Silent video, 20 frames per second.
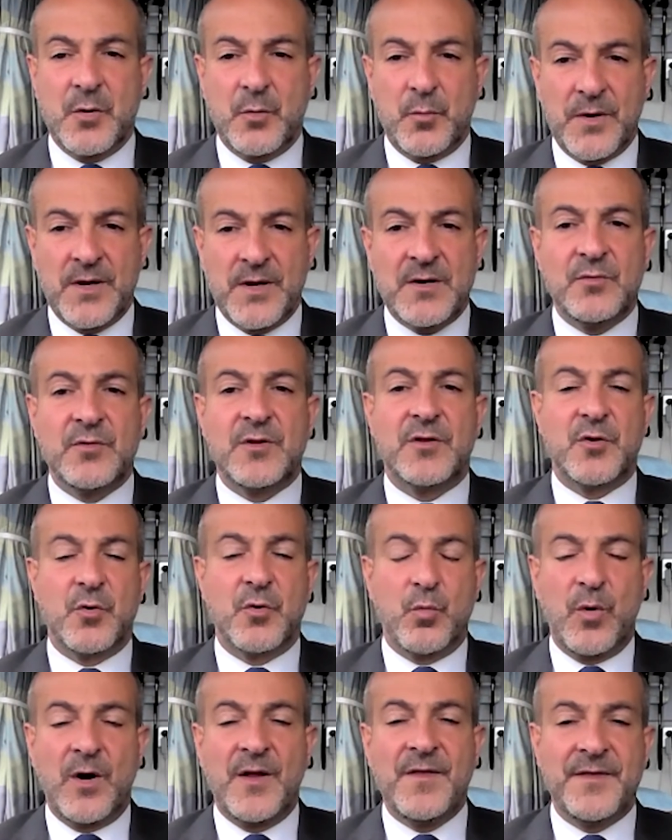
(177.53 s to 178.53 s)
We knew that the
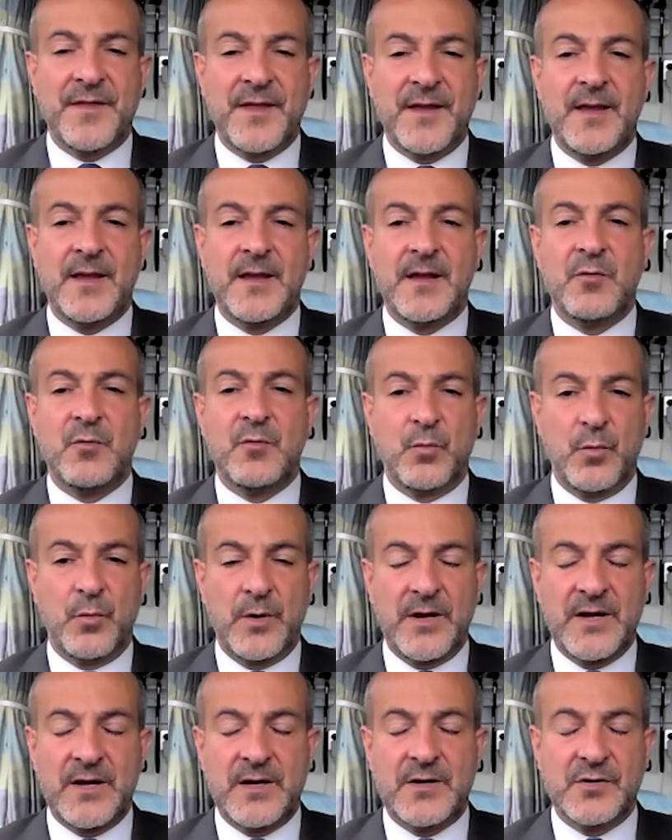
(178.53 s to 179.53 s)
one thing
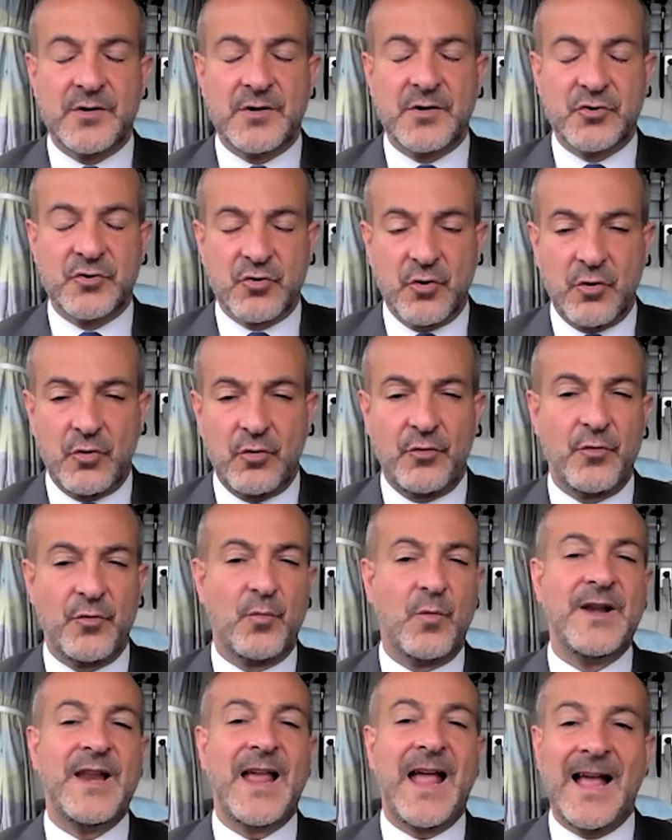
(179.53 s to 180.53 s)
we can control, the
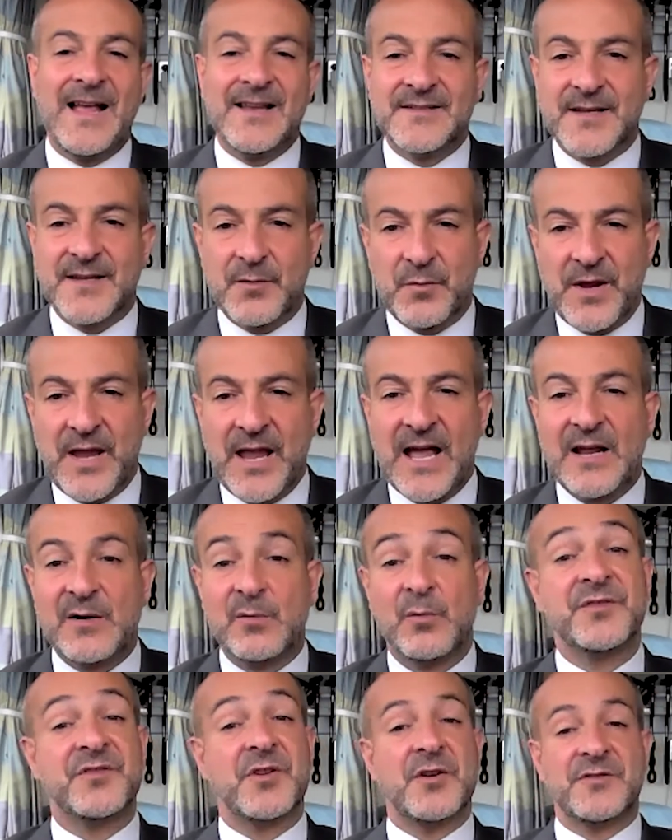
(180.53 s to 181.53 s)
one asset we had,
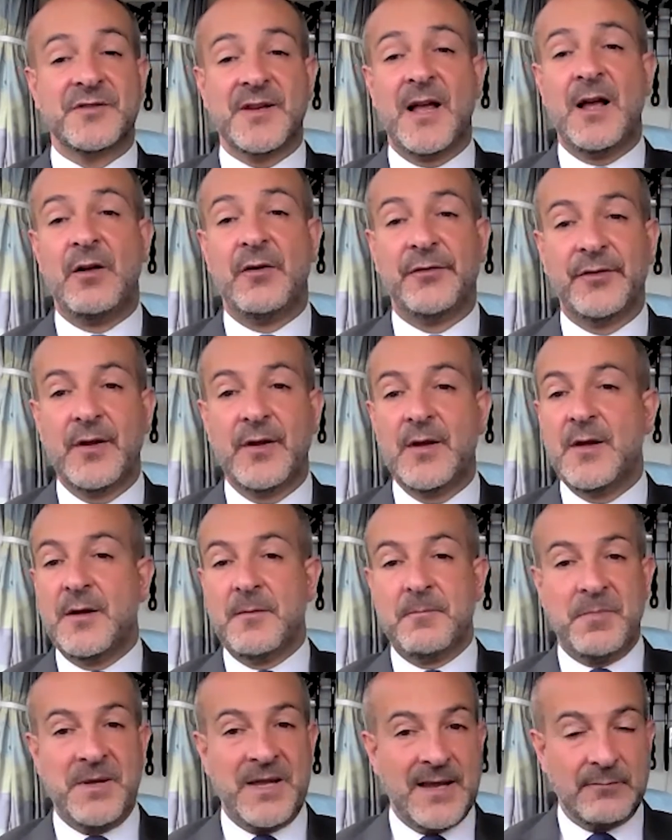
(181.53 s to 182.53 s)
was ourselves,
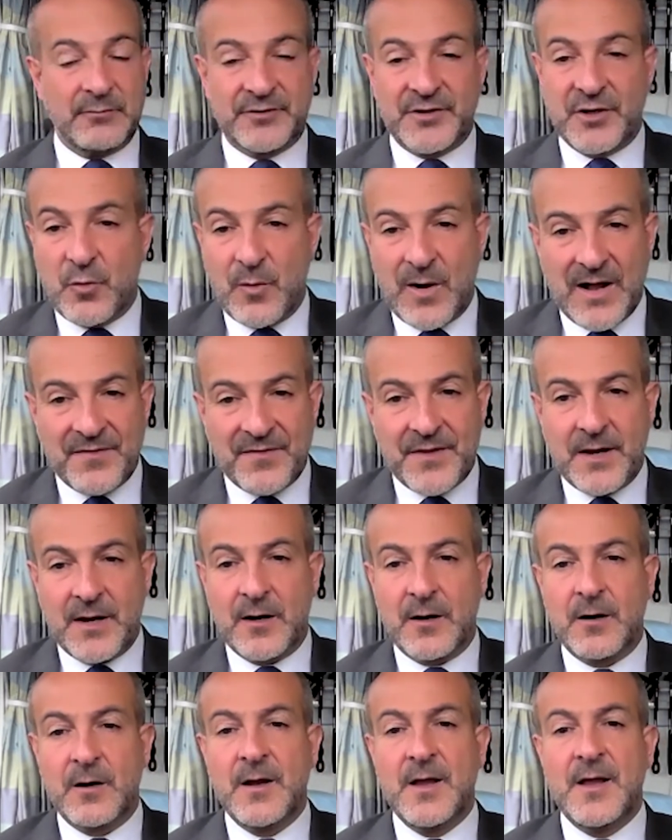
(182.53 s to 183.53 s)
being able to go out
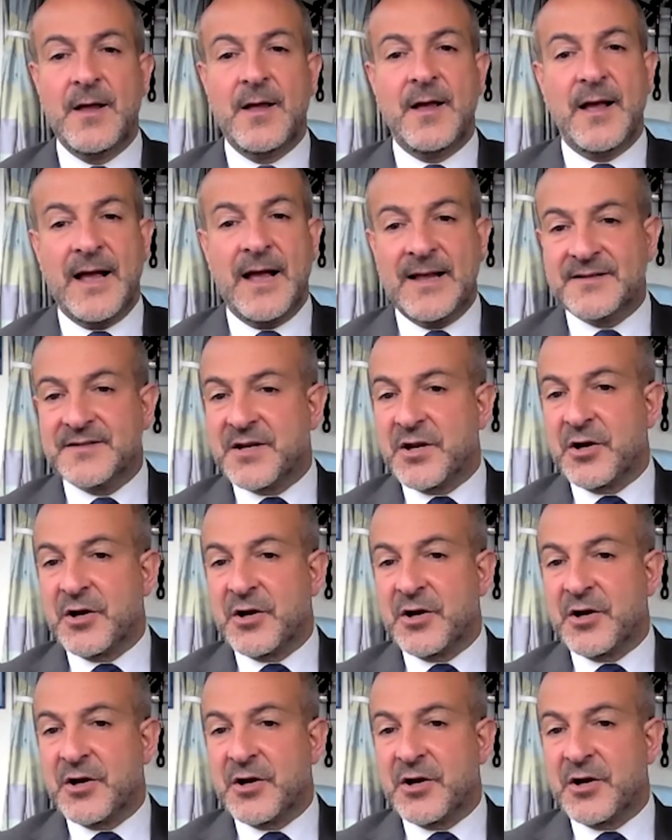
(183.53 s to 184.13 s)
there as